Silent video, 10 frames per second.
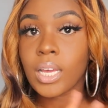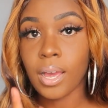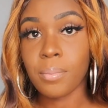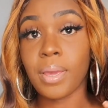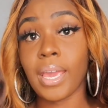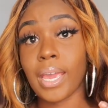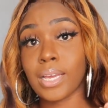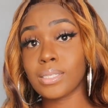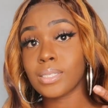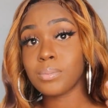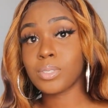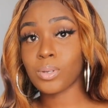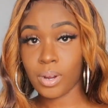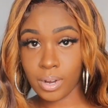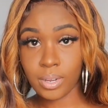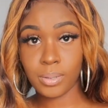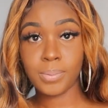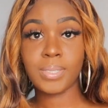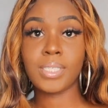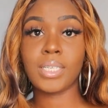comment, and
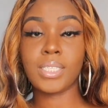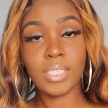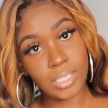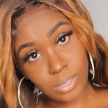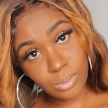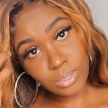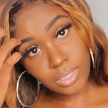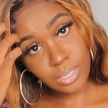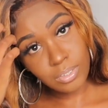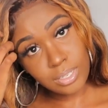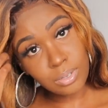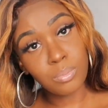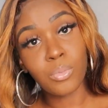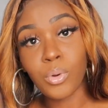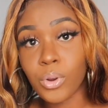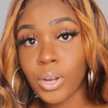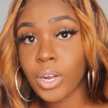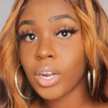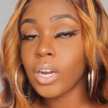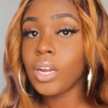subscribe to this channel to see
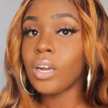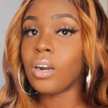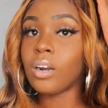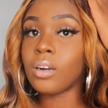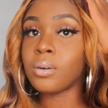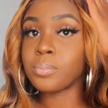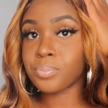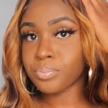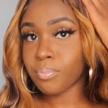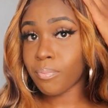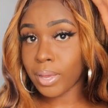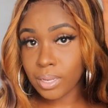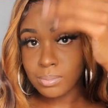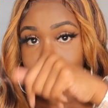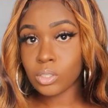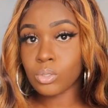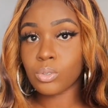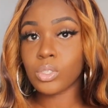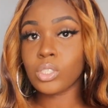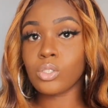more makeup
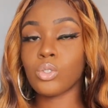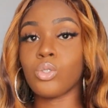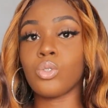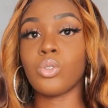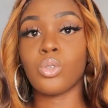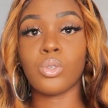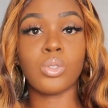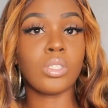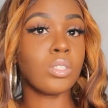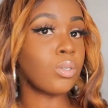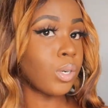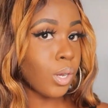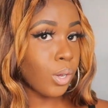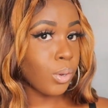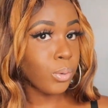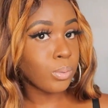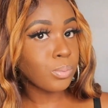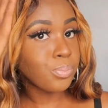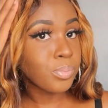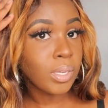tutorials, you
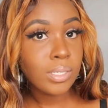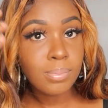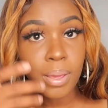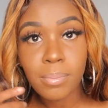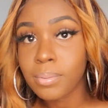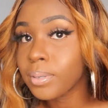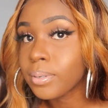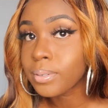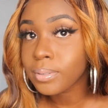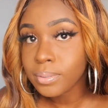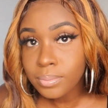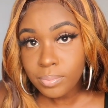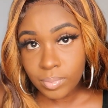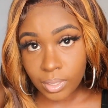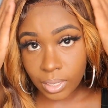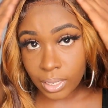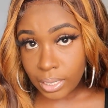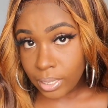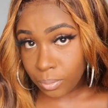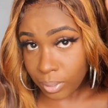know, because baby, look,
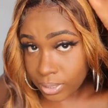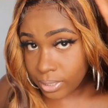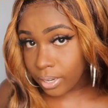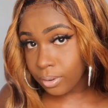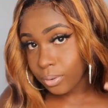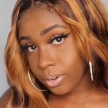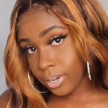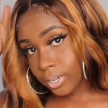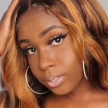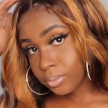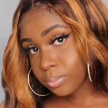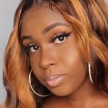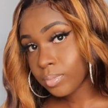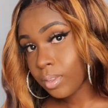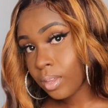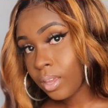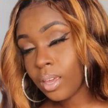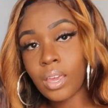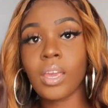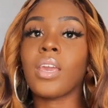wasn't that hard,
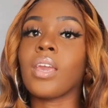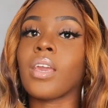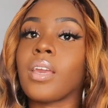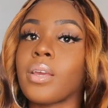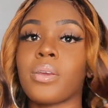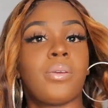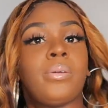and